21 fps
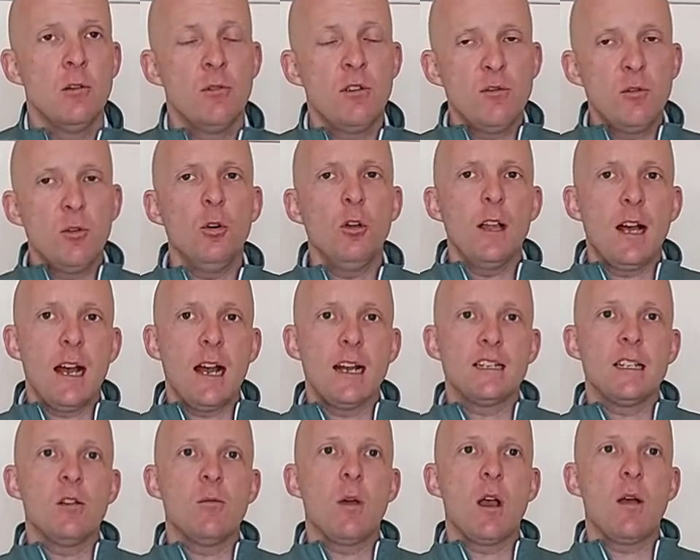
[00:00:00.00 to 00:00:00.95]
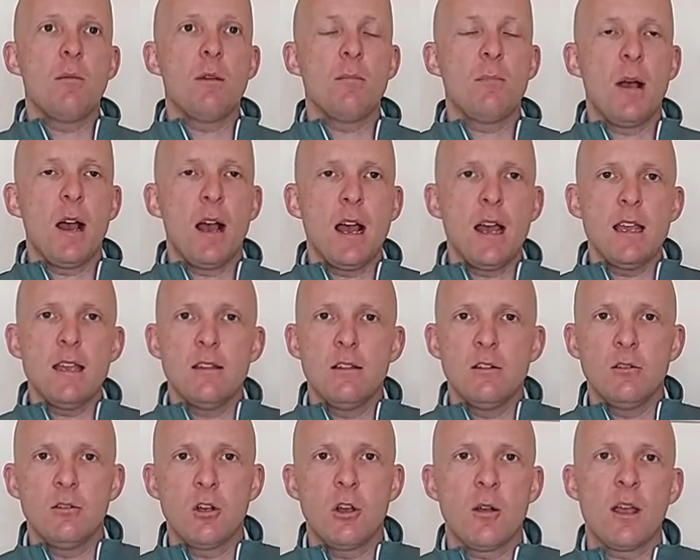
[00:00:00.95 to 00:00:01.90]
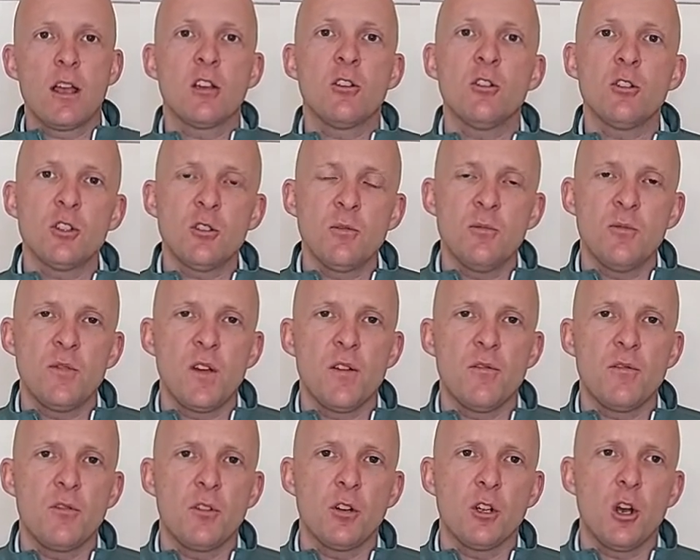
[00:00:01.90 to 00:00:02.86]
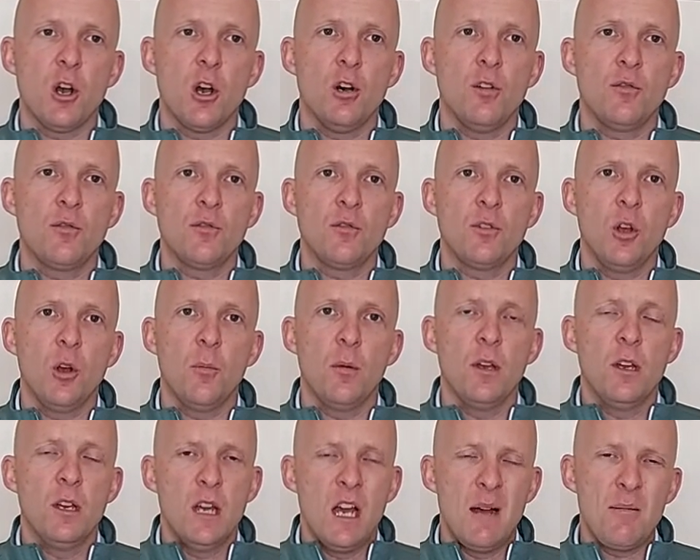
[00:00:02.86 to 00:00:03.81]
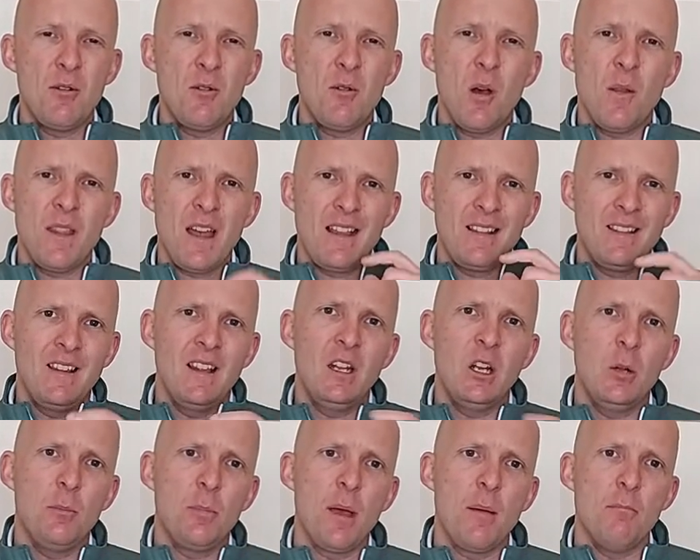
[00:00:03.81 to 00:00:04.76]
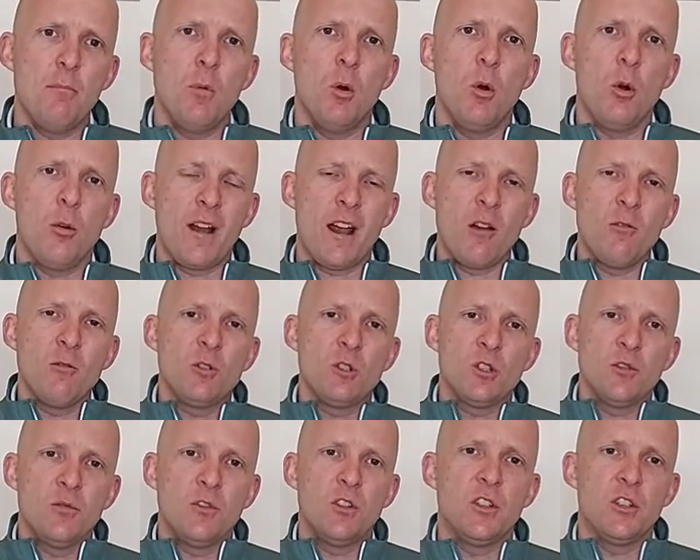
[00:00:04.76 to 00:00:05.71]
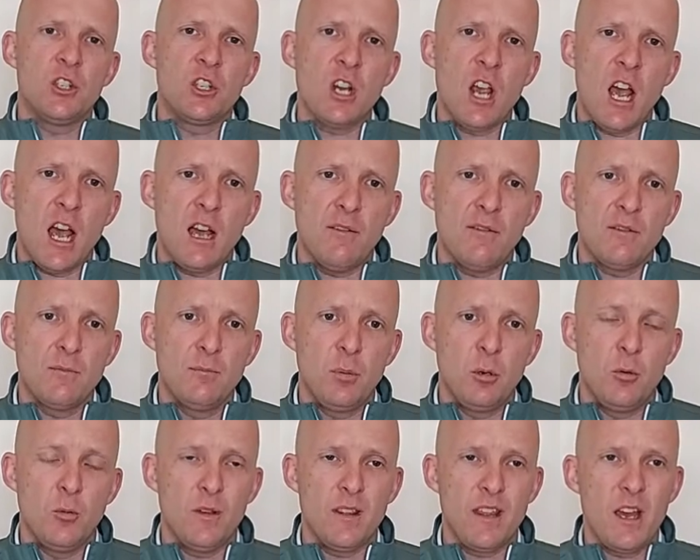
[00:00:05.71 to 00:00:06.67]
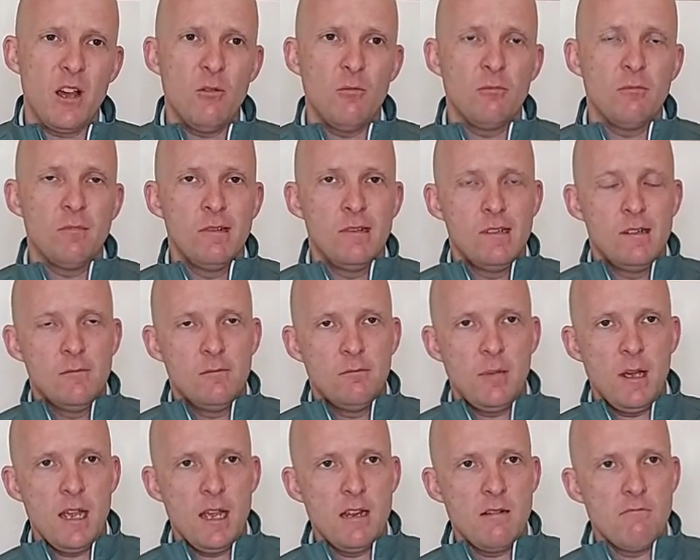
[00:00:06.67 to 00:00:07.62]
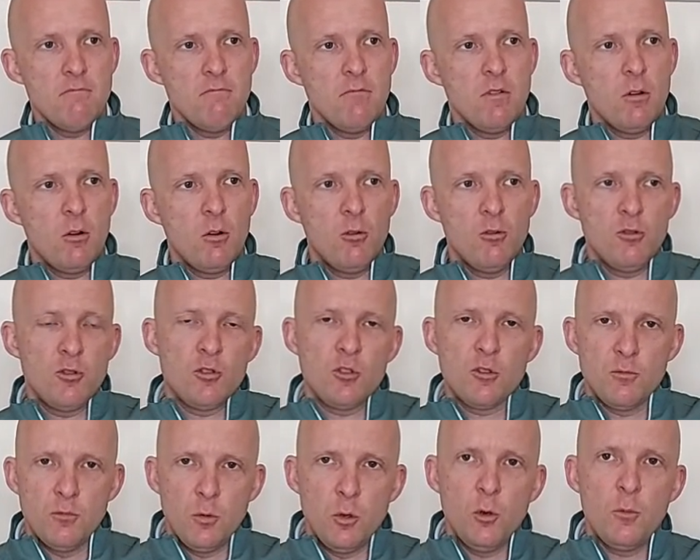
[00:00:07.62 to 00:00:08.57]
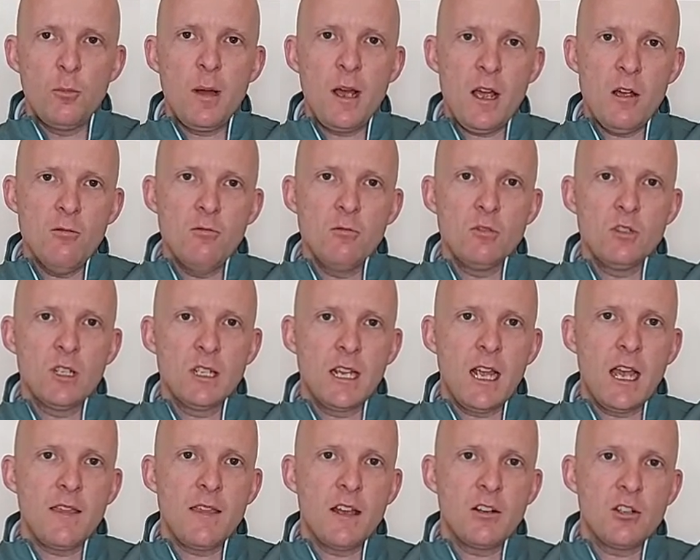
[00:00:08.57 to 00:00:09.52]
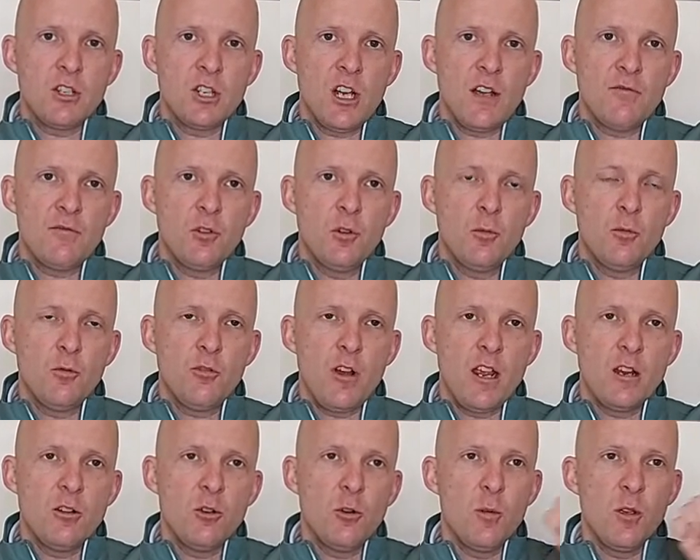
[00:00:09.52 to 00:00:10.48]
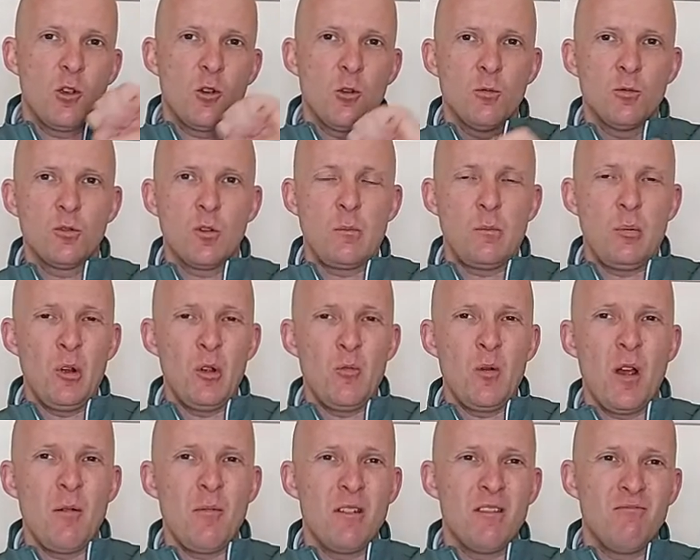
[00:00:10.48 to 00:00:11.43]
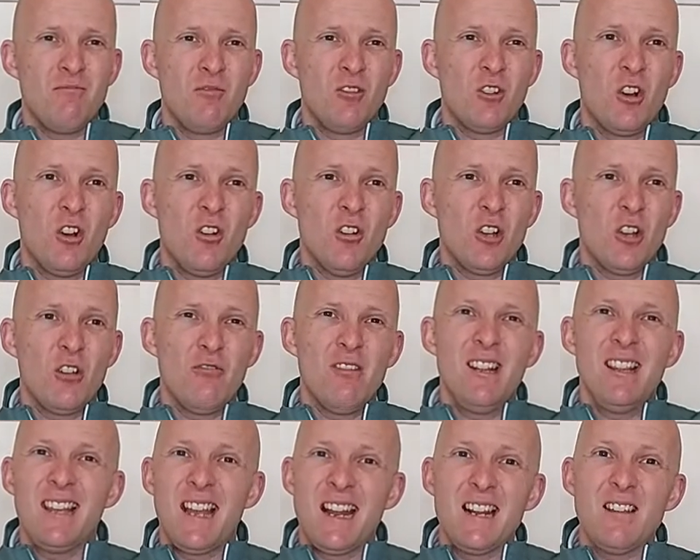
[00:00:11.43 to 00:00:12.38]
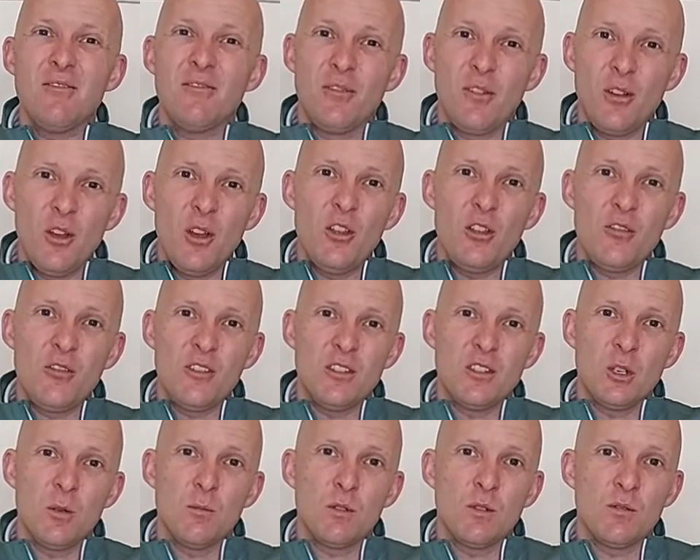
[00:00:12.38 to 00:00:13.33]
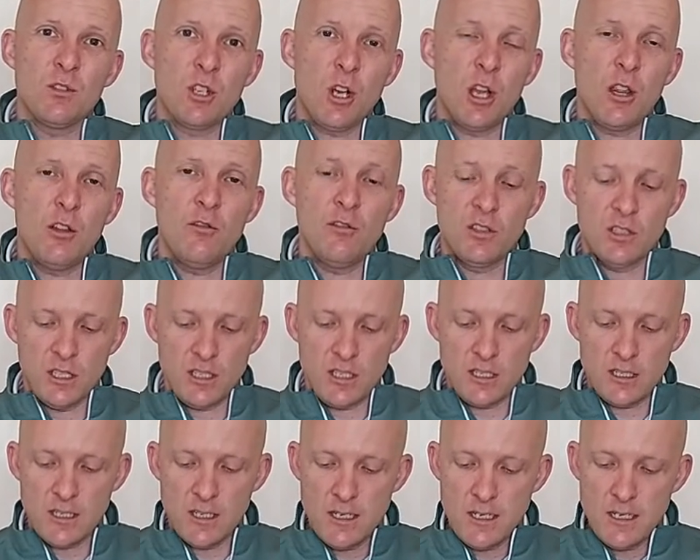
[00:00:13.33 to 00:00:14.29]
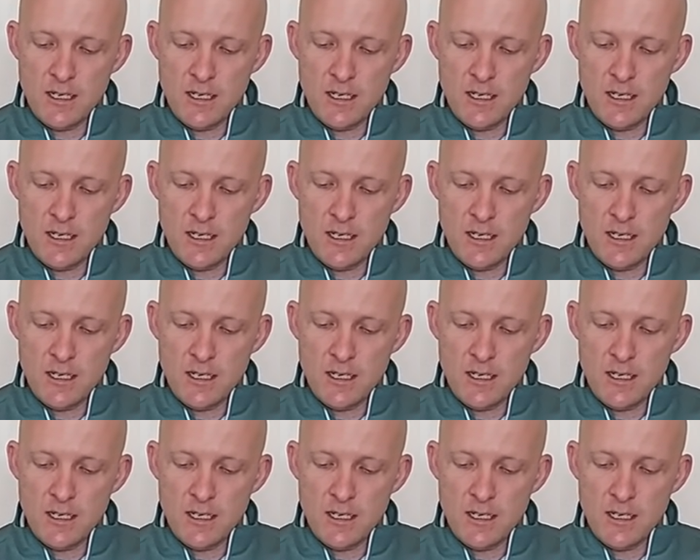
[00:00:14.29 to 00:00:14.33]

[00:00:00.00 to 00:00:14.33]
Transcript: we've all had it where we buy or go get a custom fit for a golf club and we want that little bit more out of the shaft, but without paying hundreds of more pounds to get that shaft upgrade, or we come to a point where we can't go really any further in terms of tolerances,